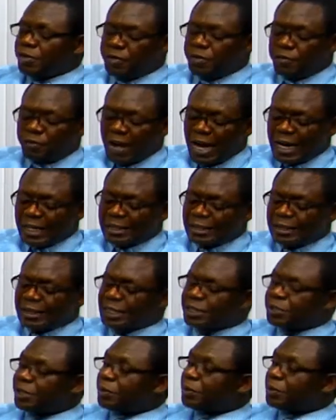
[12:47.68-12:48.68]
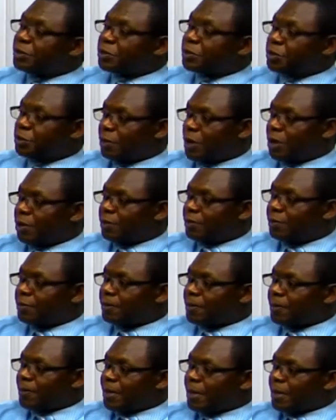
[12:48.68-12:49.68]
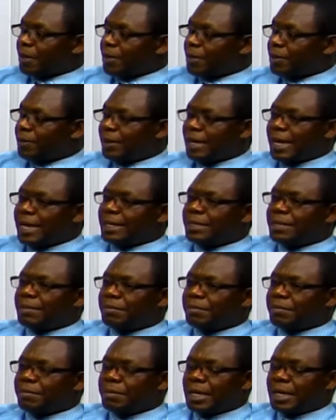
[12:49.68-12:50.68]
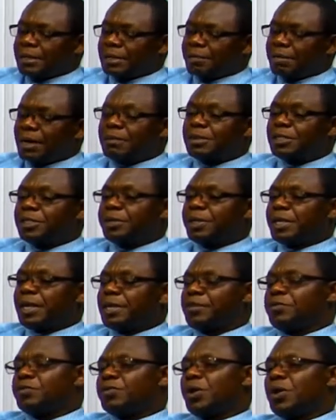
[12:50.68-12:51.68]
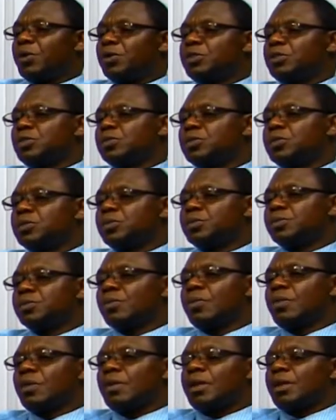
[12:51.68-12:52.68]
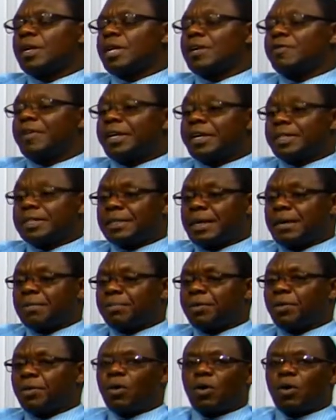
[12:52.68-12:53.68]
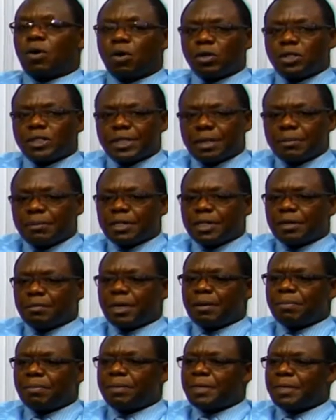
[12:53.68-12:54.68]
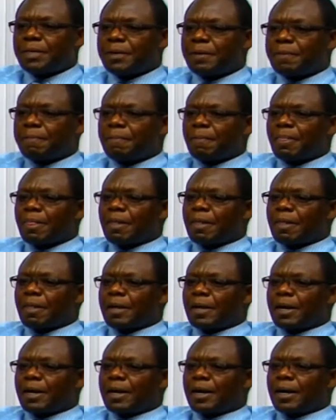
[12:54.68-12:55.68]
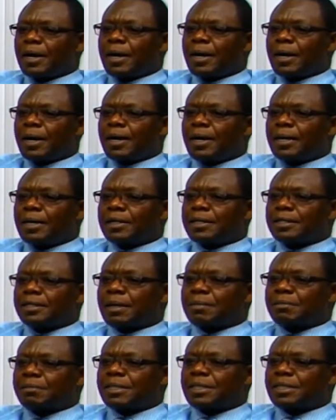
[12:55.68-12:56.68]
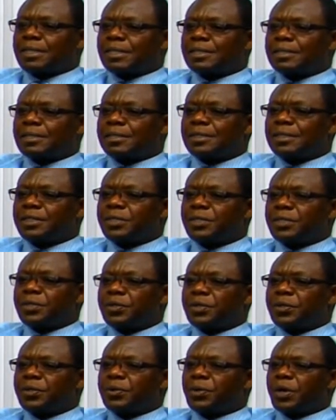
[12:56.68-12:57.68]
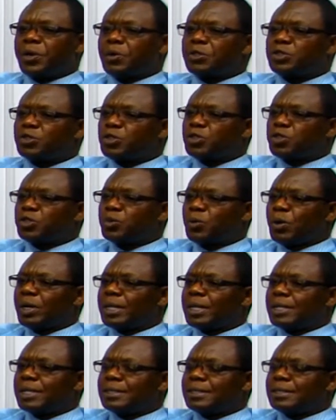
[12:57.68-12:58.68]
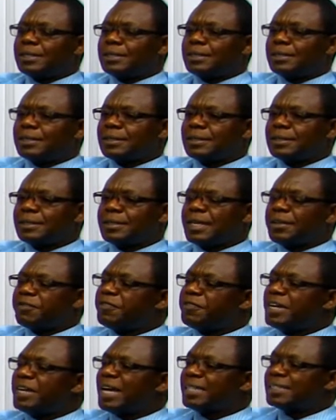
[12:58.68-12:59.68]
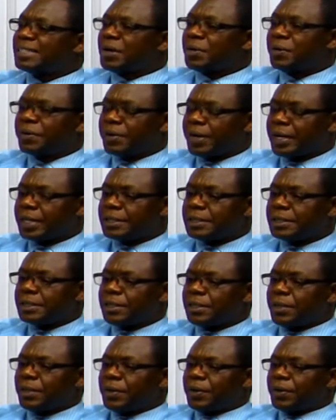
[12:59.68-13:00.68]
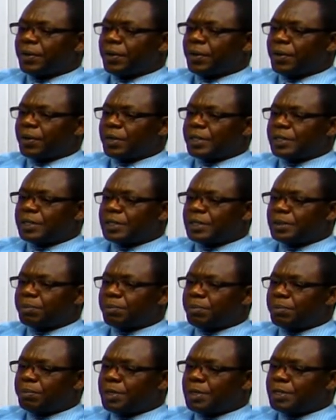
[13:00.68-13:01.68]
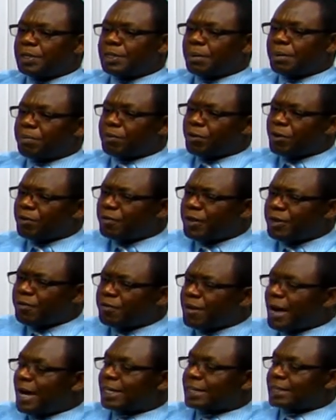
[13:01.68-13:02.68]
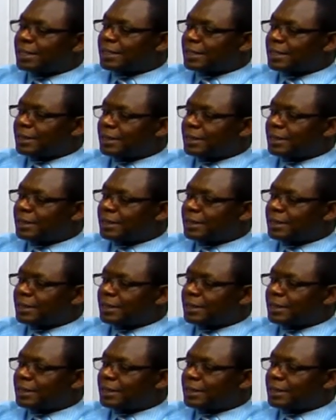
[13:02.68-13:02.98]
Facts that you're not sure of. You know, like, as a public speaker, if you are going to give an example or quote something, maybe something that you are not so sure that the figures are correct or it's a proven fact,